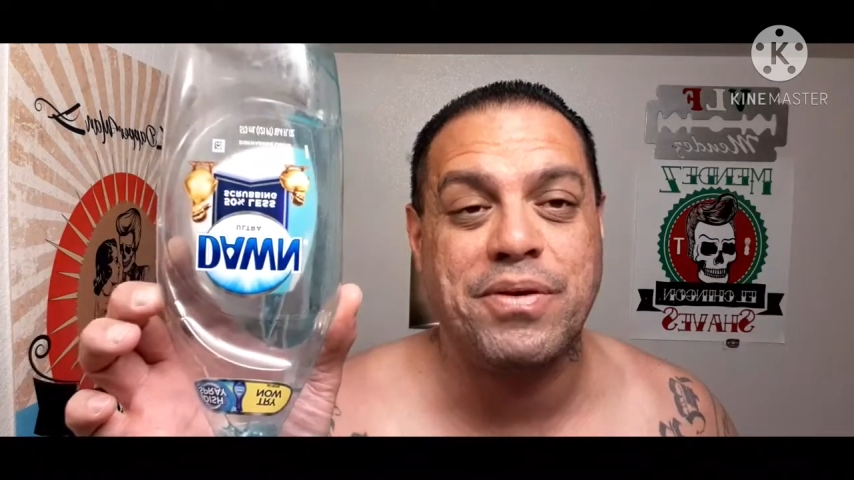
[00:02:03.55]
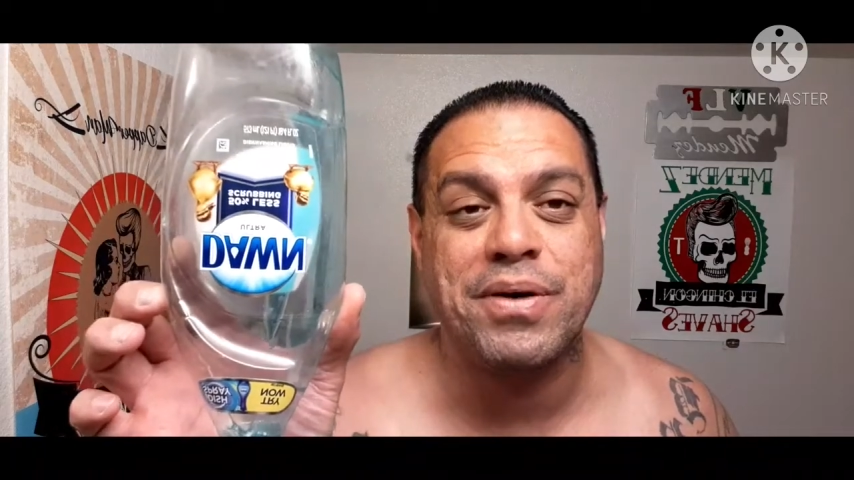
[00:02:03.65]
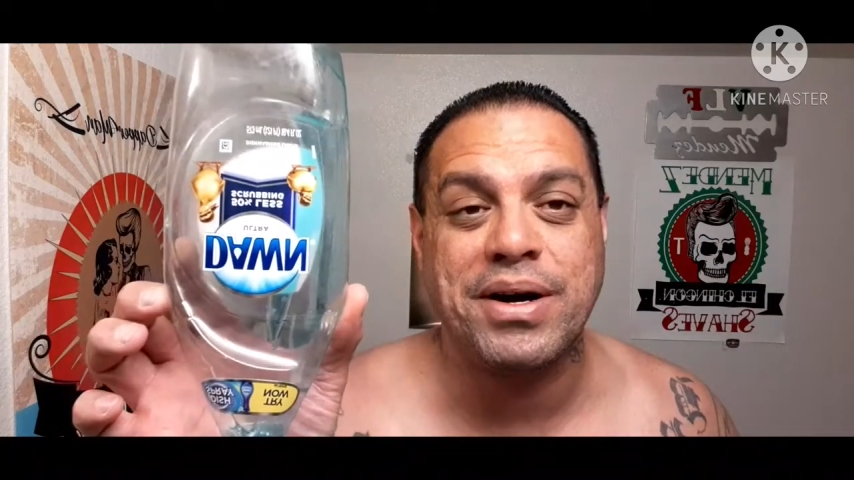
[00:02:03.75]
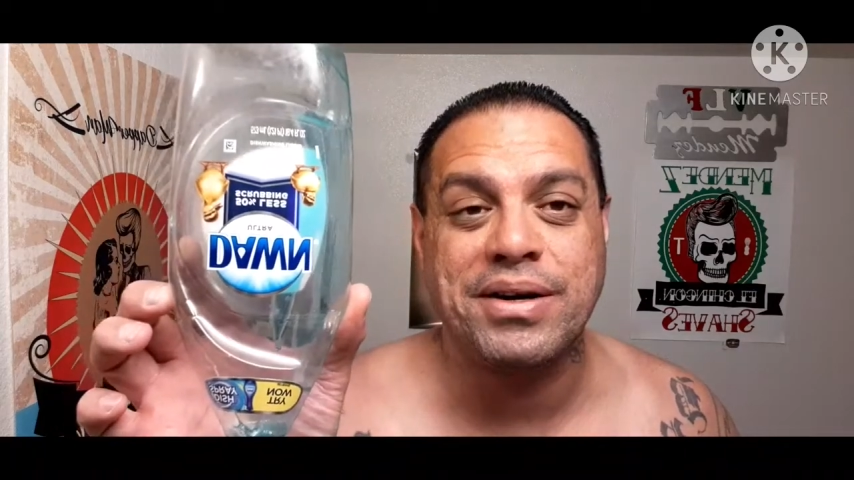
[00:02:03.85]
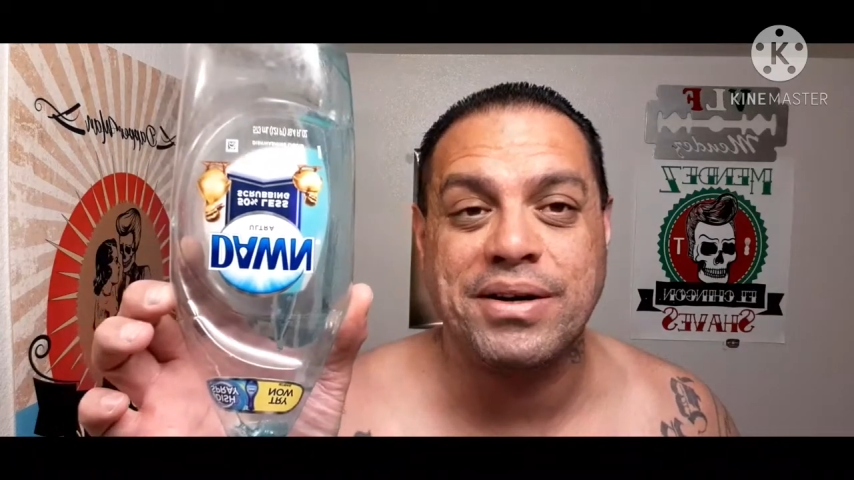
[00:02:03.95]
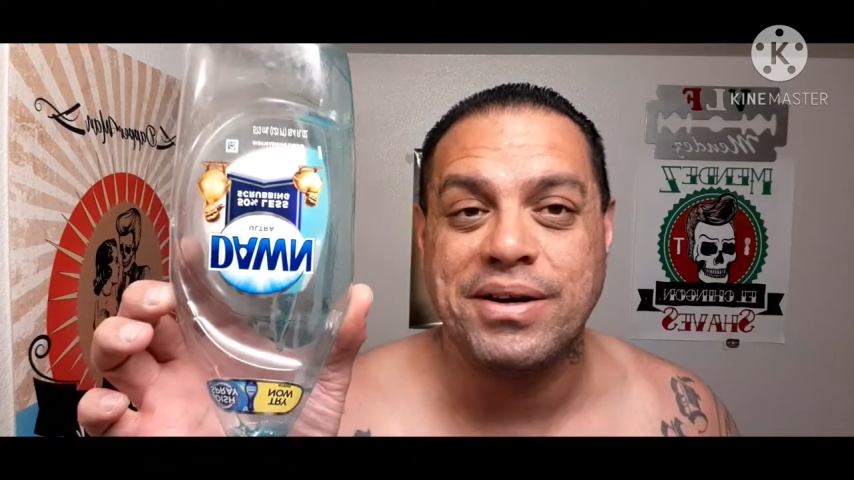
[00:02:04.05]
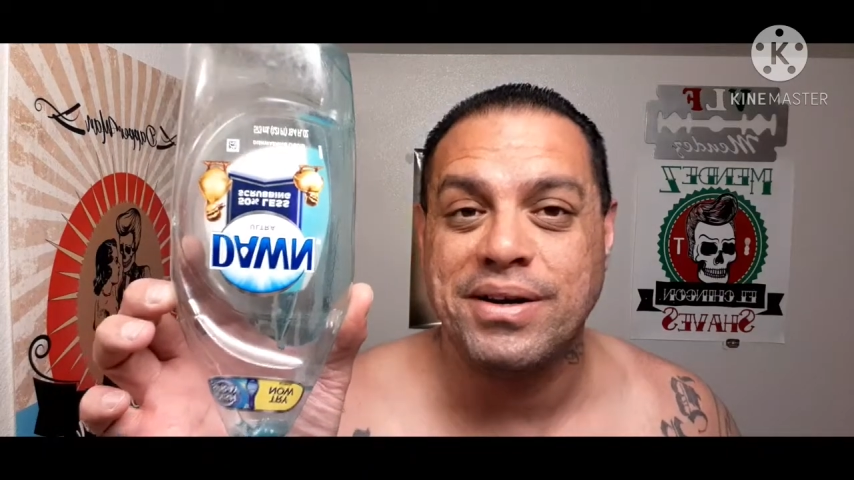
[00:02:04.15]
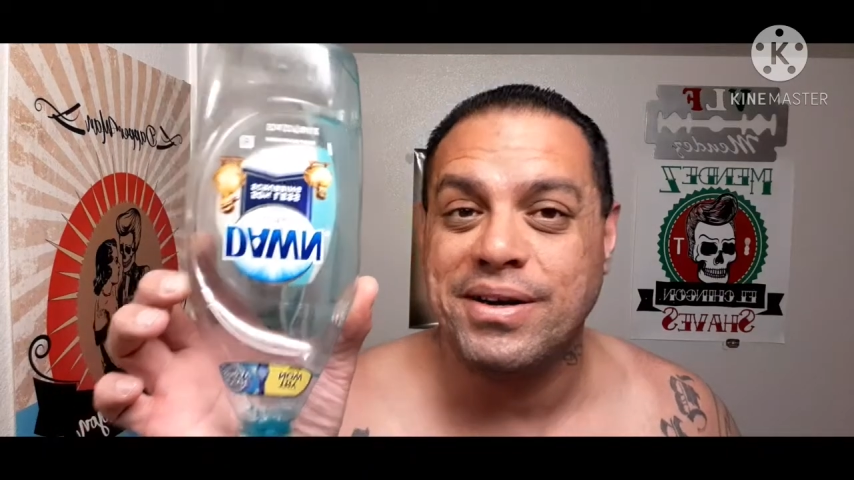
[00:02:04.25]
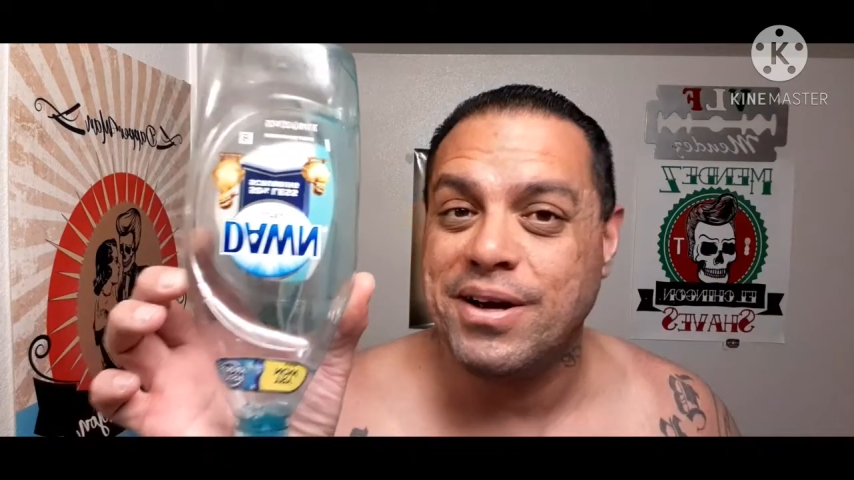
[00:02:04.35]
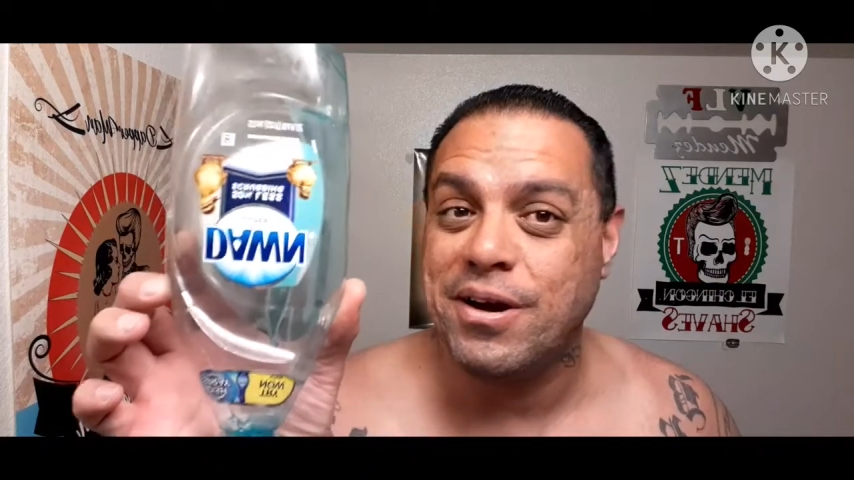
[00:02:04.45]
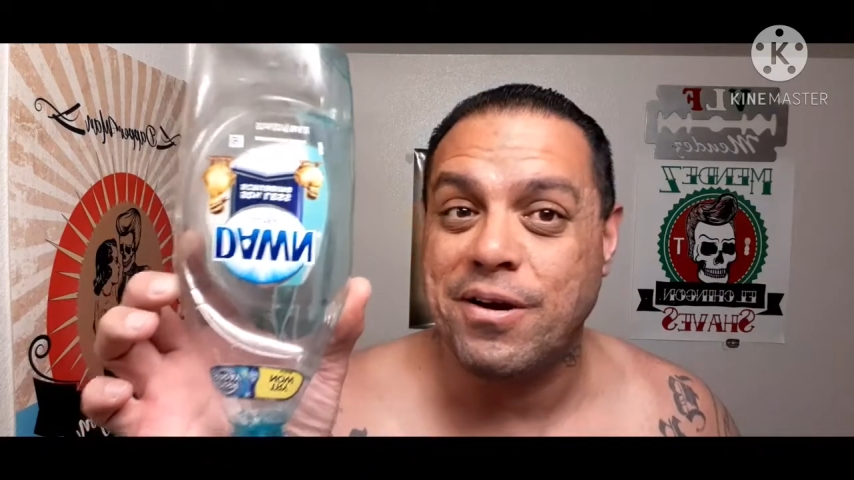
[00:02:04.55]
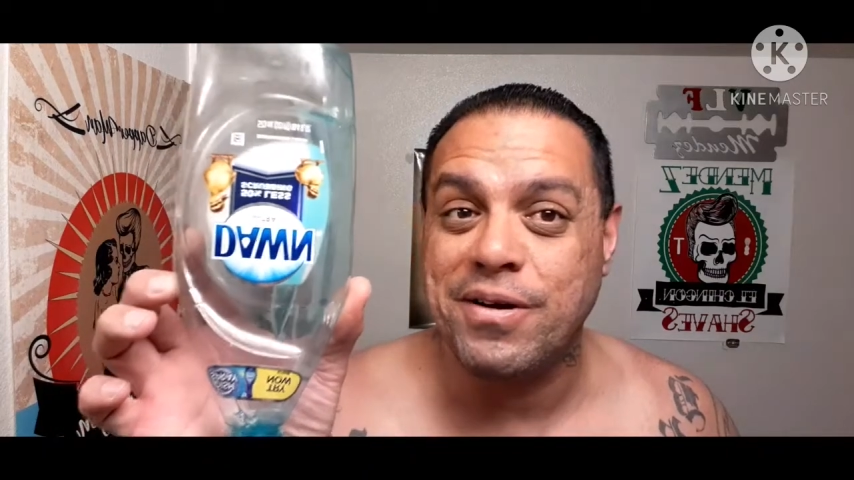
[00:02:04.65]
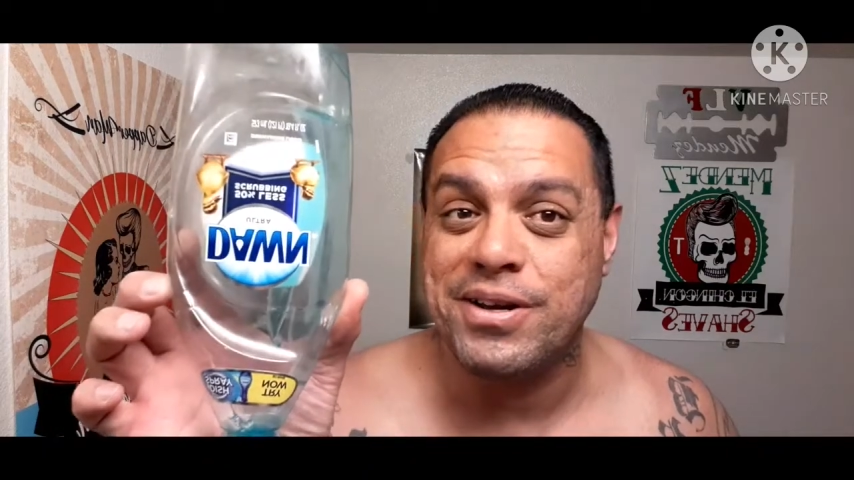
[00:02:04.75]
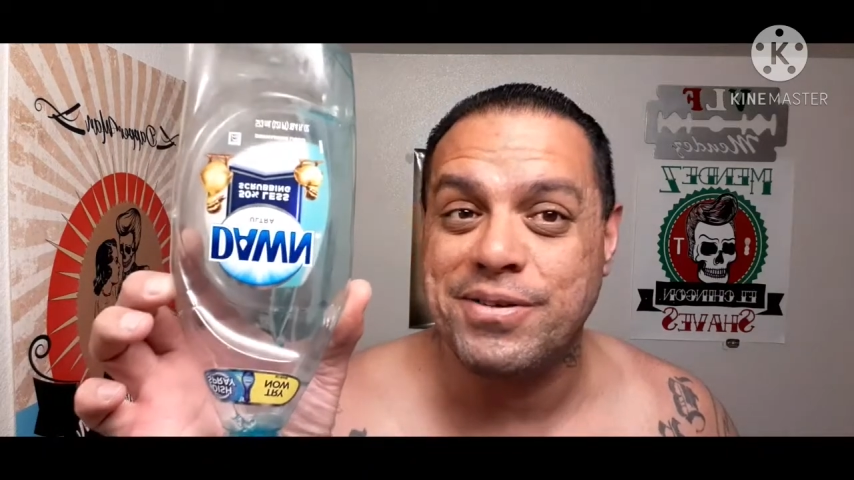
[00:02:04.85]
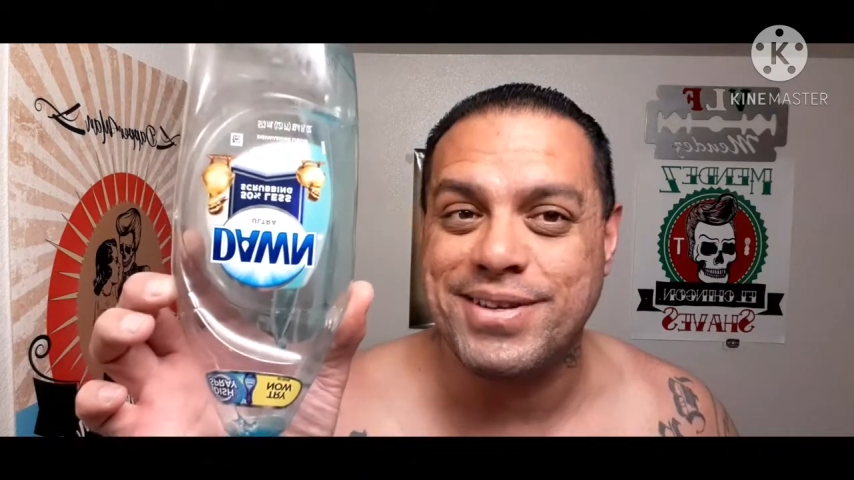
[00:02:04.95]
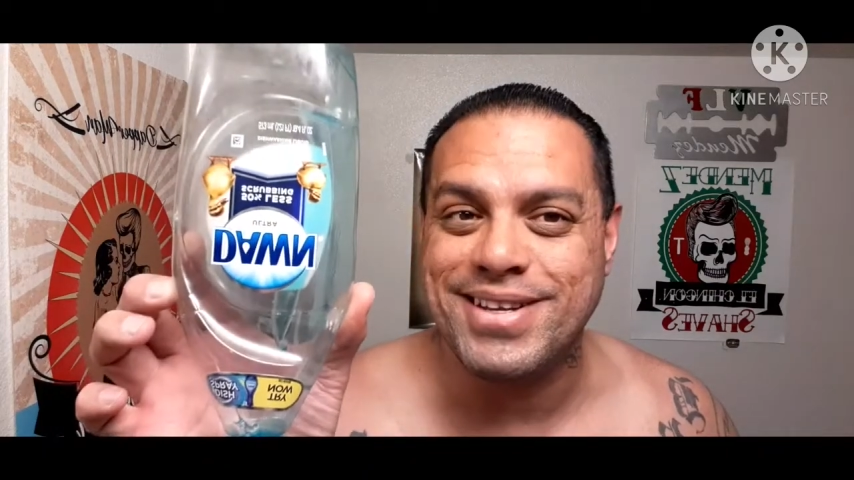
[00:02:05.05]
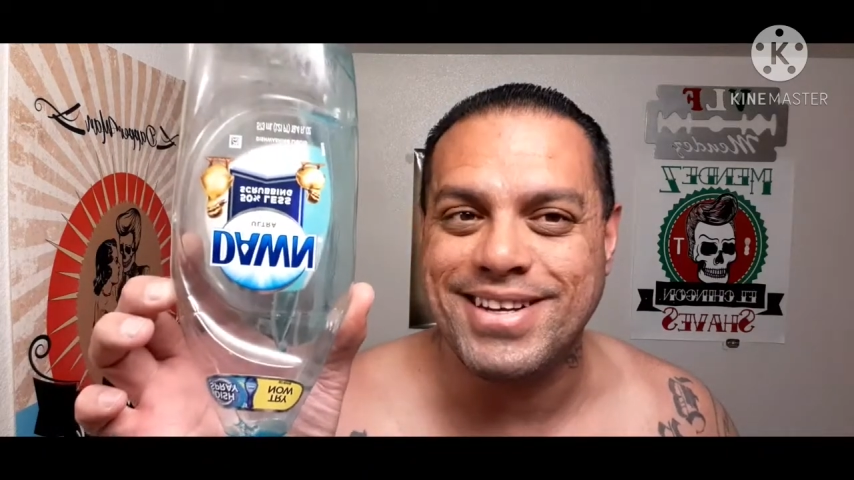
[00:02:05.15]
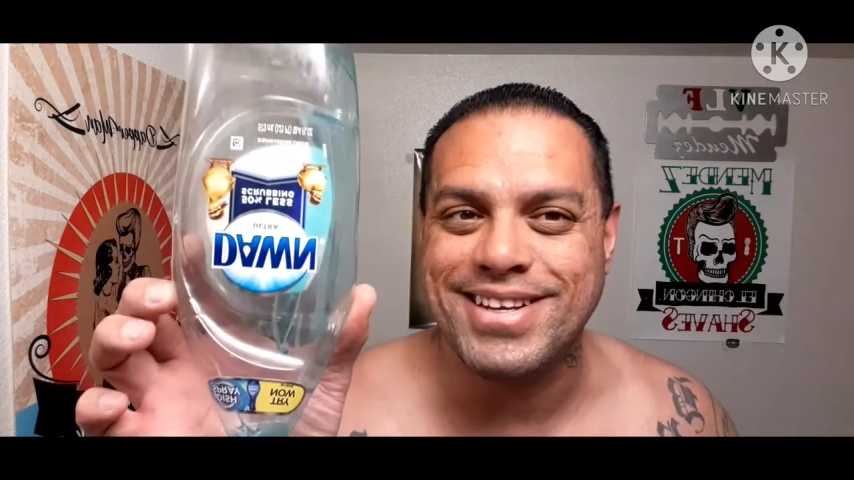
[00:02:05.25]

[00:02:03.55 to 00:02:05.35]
are interested.